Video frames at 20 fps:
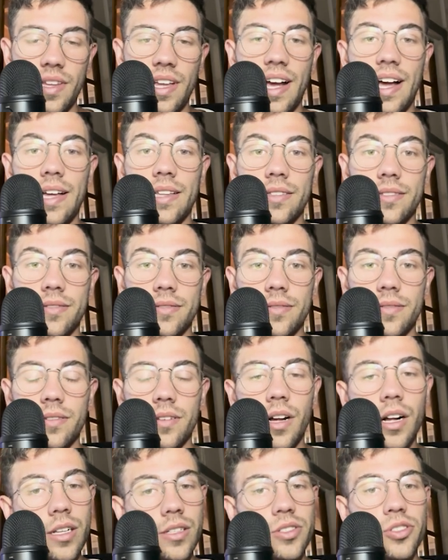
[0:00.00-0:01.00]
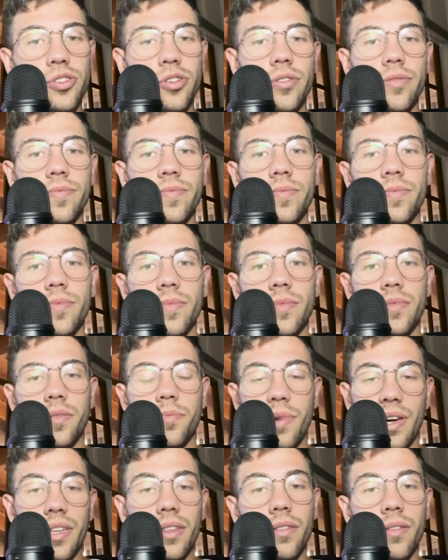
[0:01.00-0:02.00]
and also the
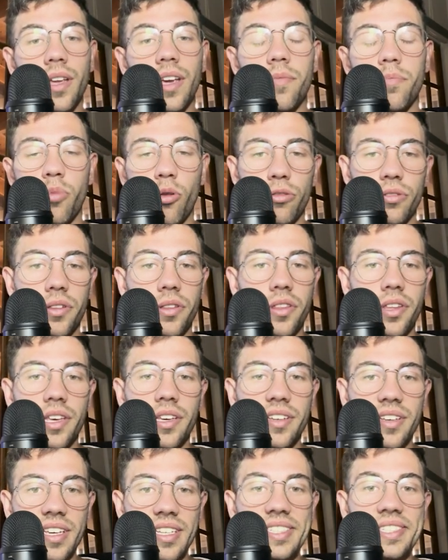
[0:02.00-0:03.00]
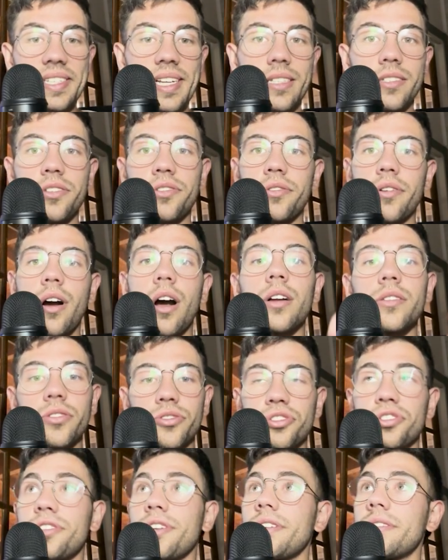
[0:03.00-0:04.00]
main important thing is that you
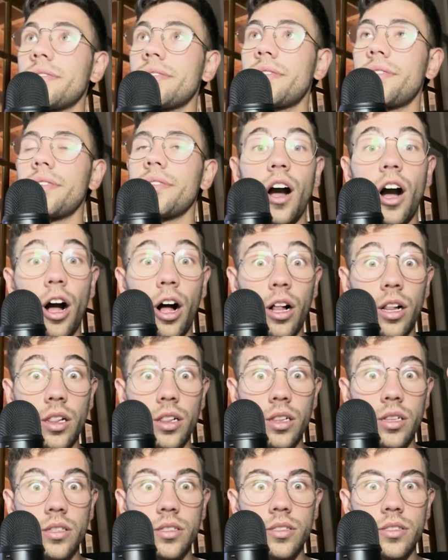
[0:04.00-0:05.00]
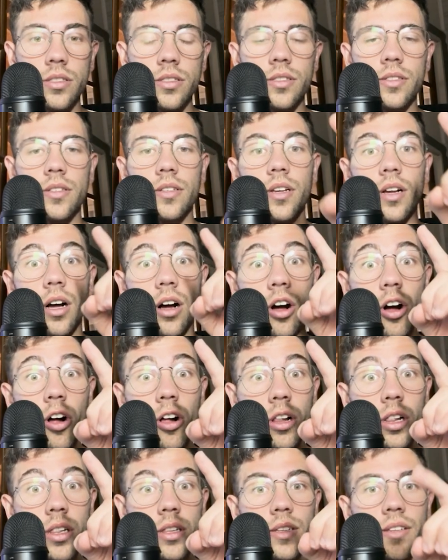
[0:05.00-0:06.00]
understand all
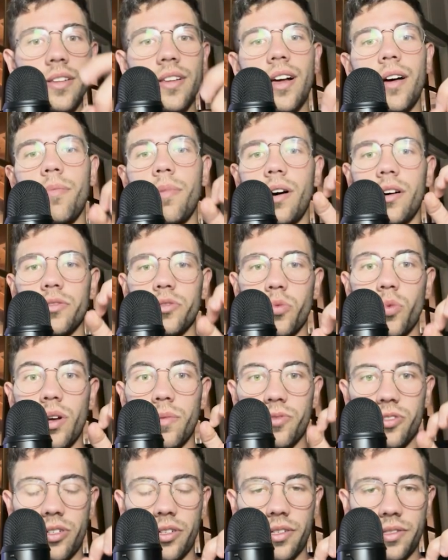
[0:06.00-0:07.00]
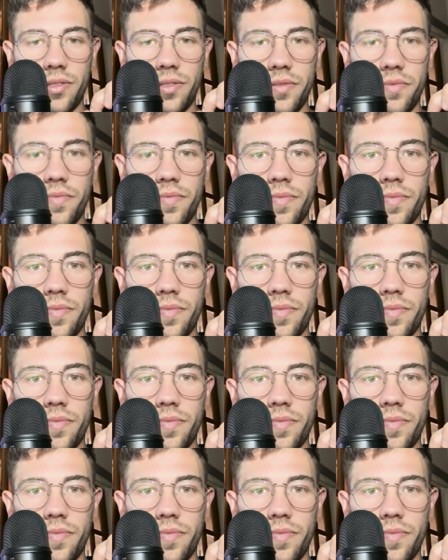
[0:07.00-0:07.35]
about WebSockets.